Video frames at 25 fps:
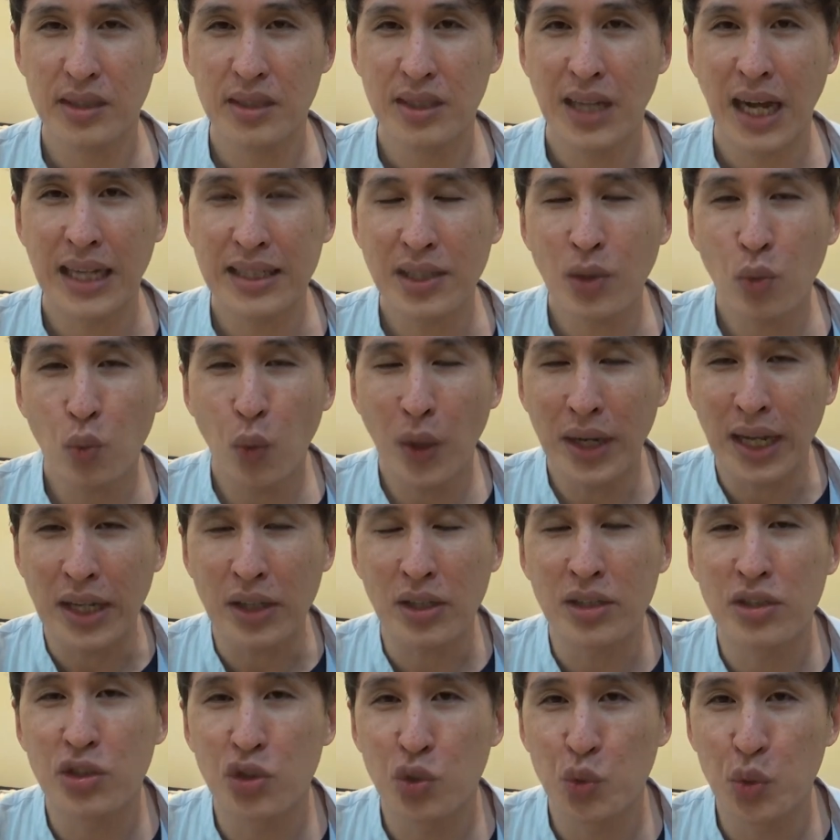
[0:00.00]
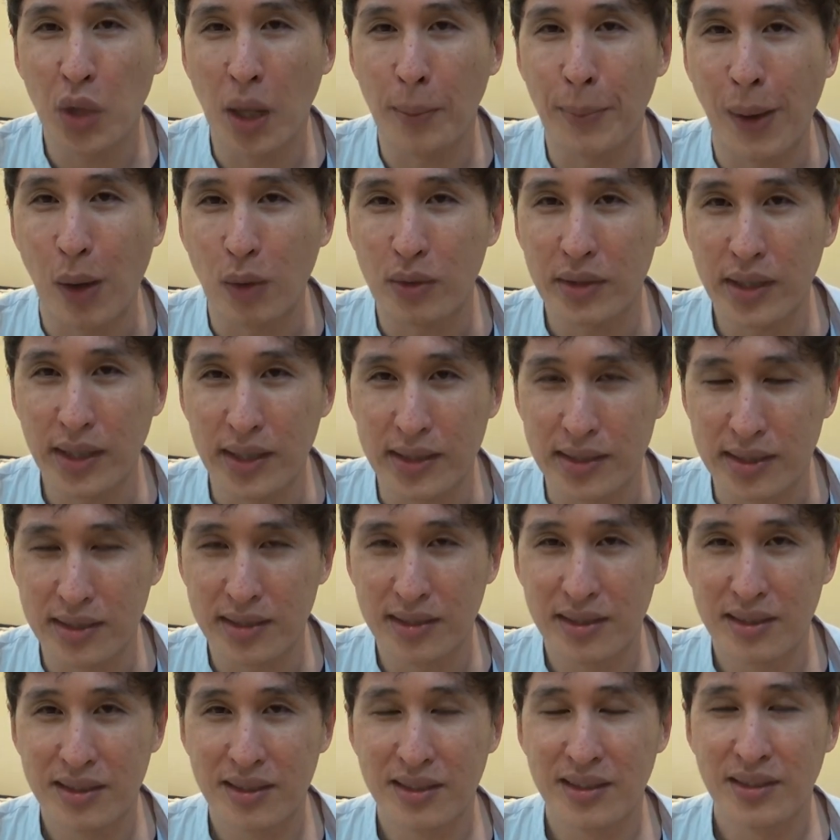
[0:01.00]
I said, what are you going to do about
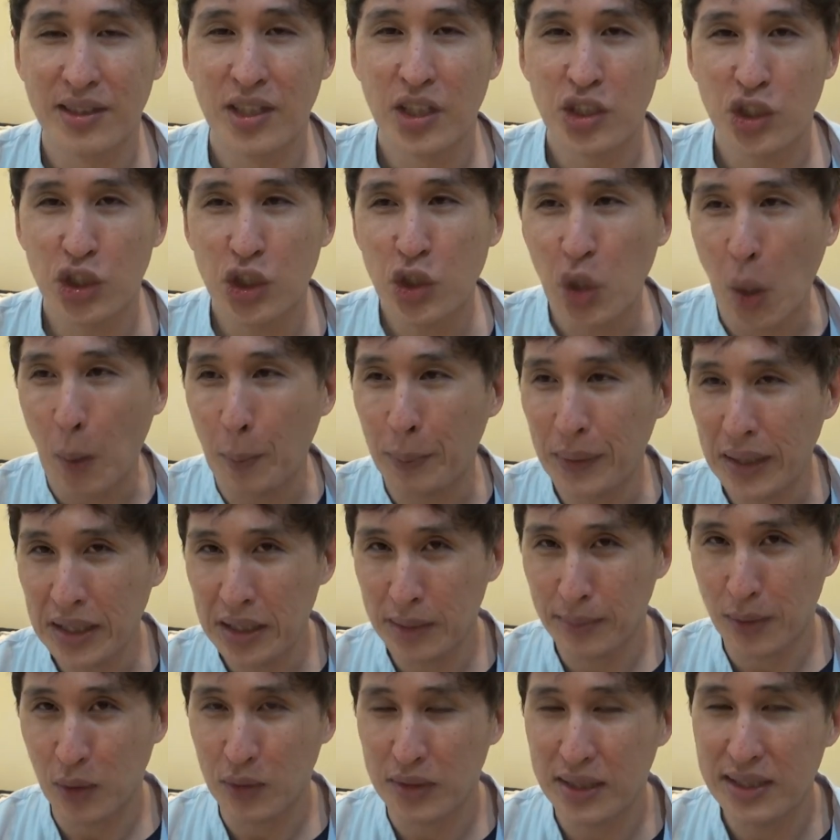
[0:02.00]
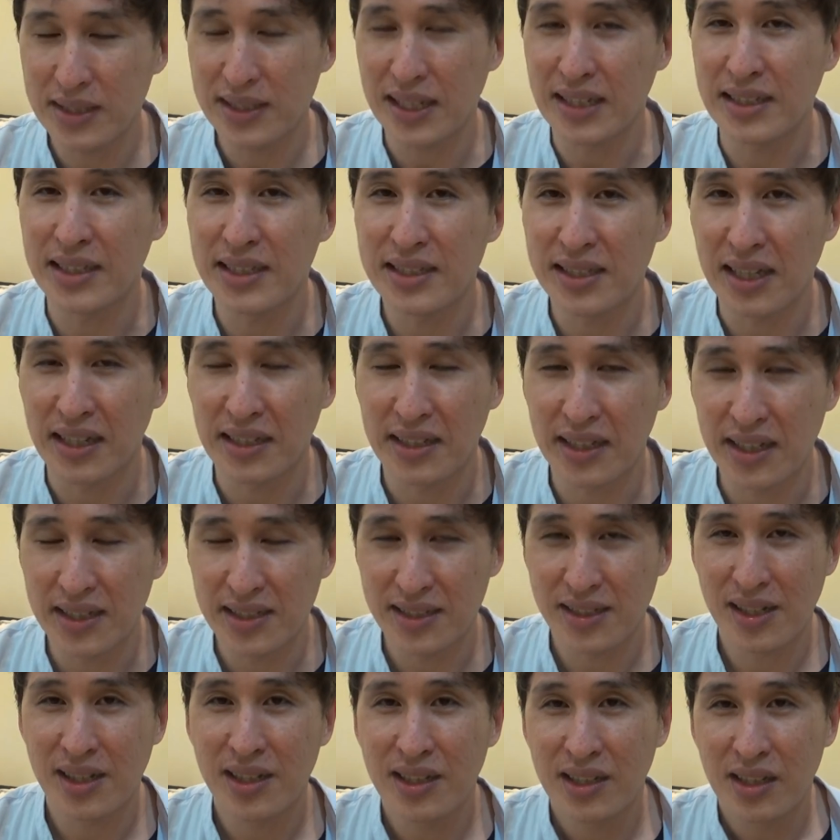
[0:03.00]
this? She complained about this and this and
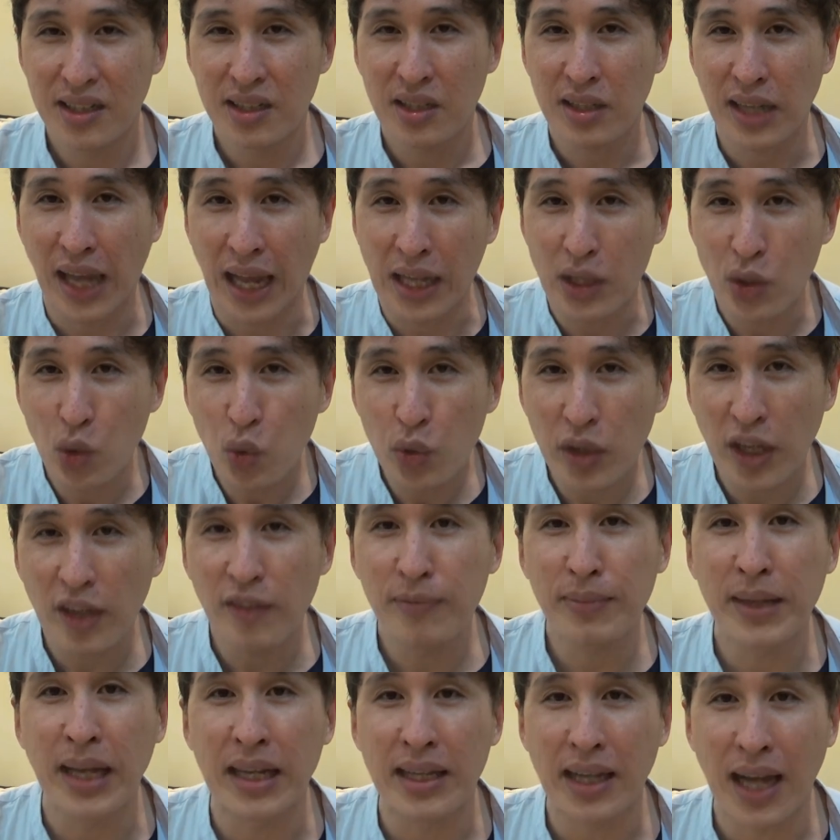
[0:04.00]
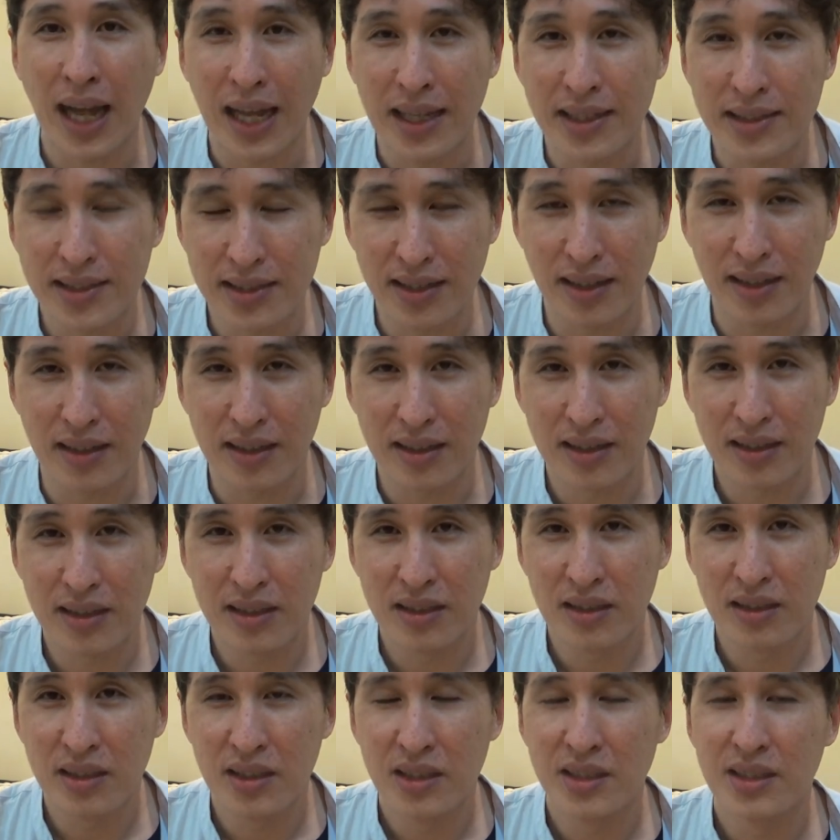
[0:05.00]
this. Can you give me an answer?
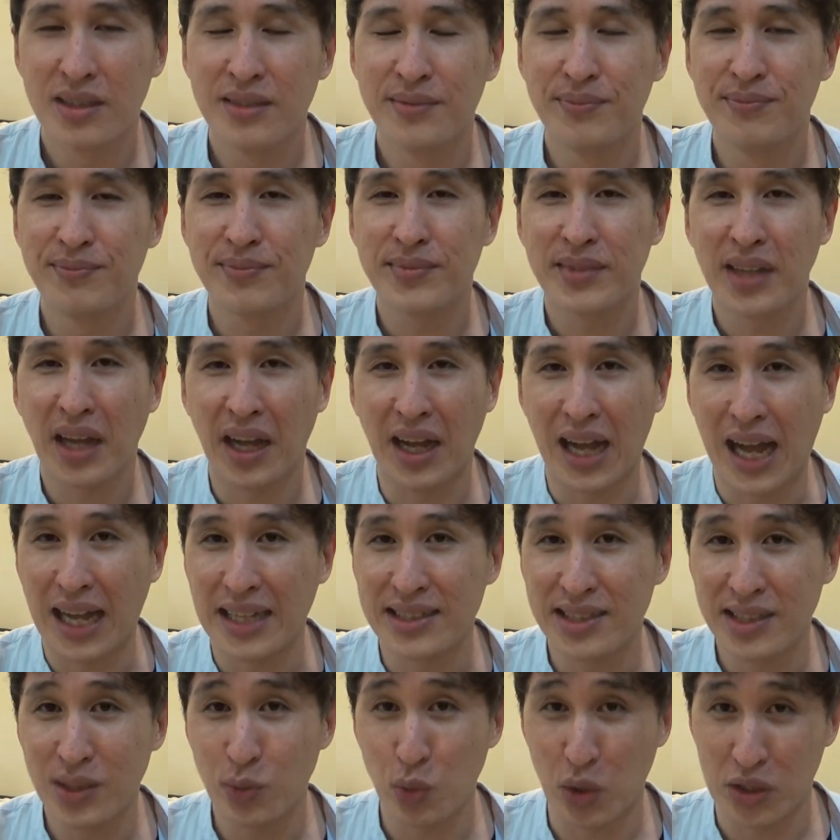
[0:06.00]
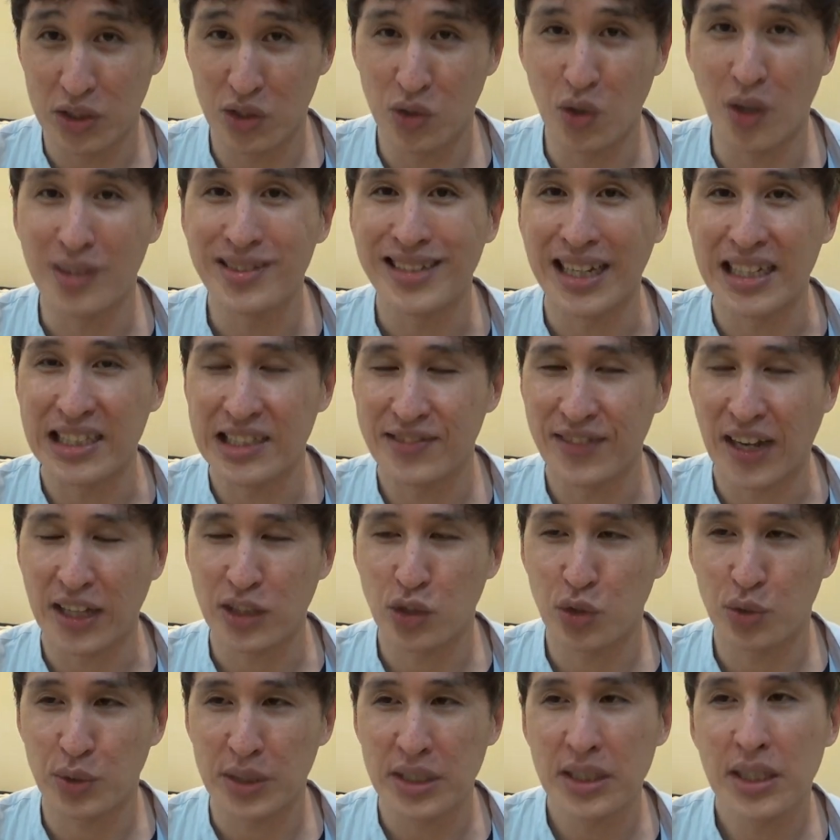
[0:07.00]
Her answer was not
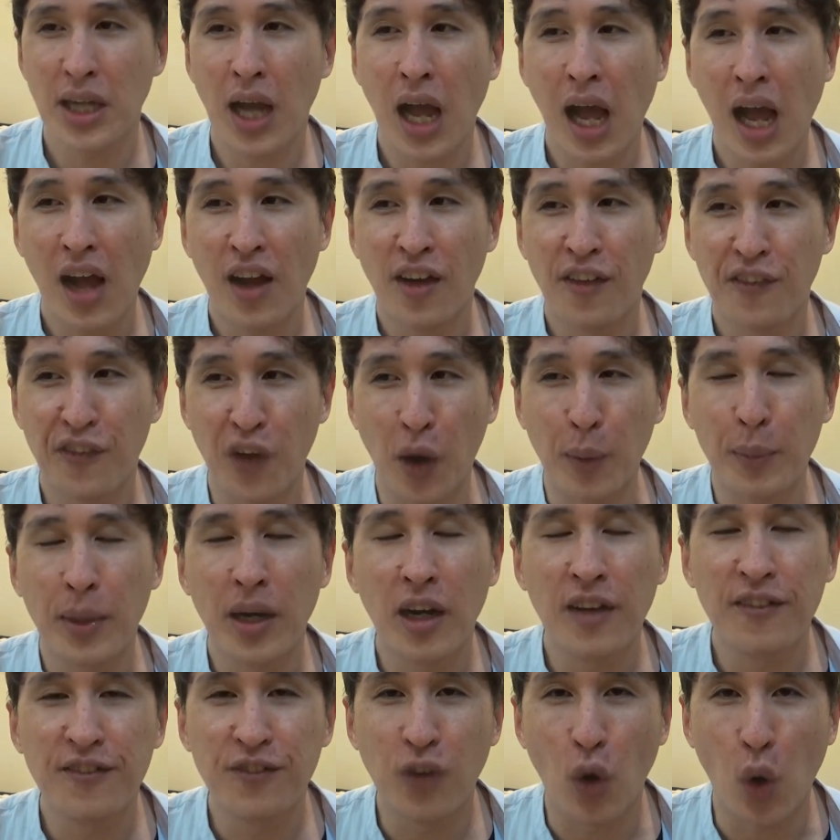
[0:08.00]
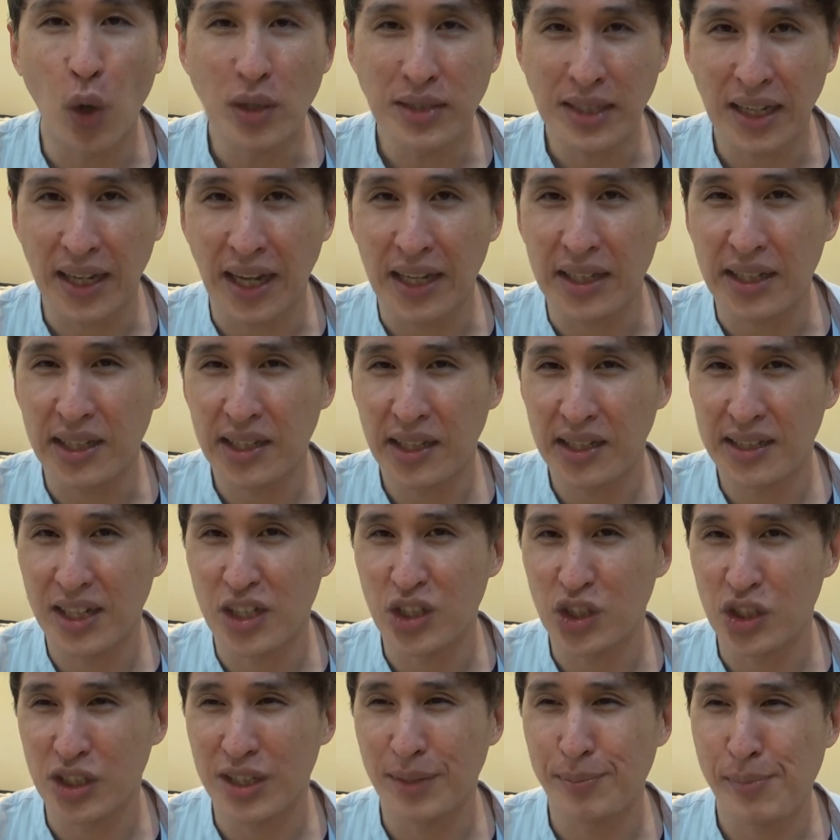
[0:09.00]
satisfactory. From her voice, I can hear that
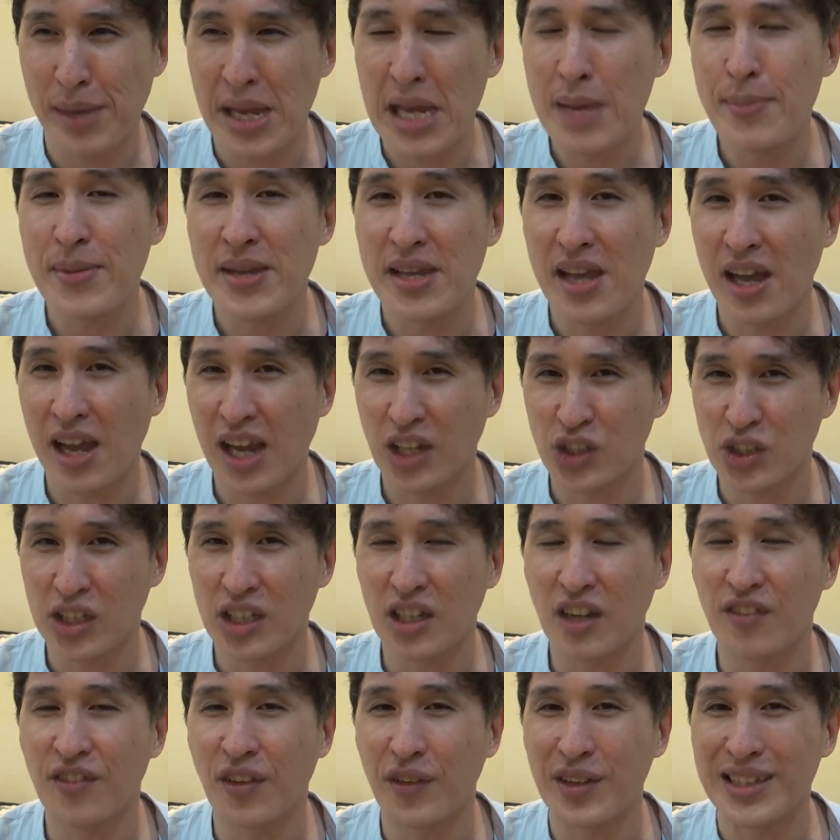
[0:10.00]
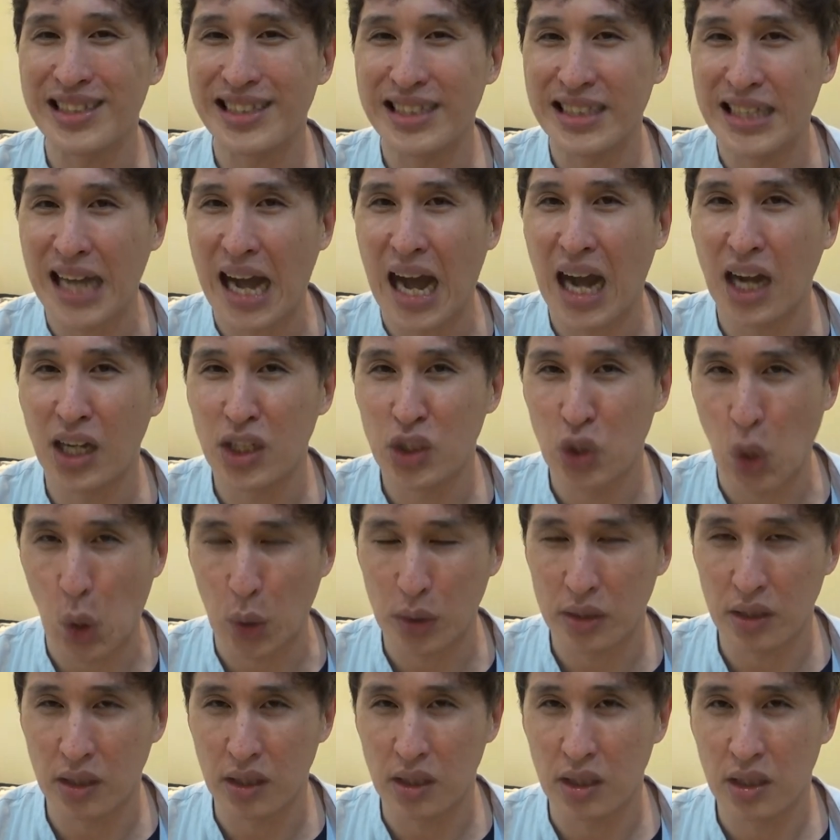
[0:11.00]
she may be actually a very young
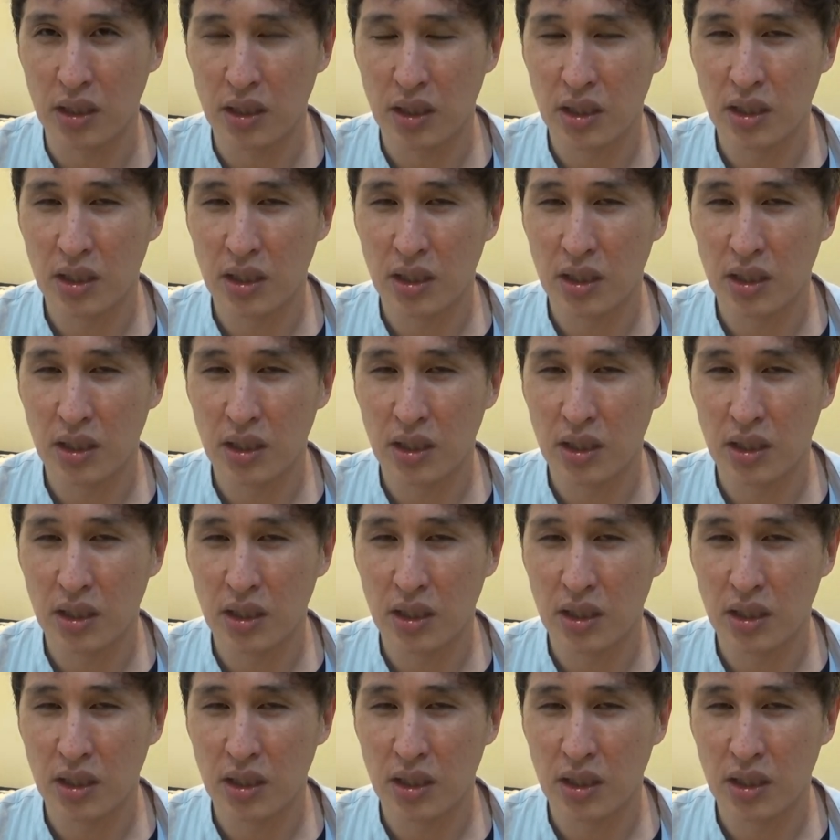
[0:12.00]
doctor.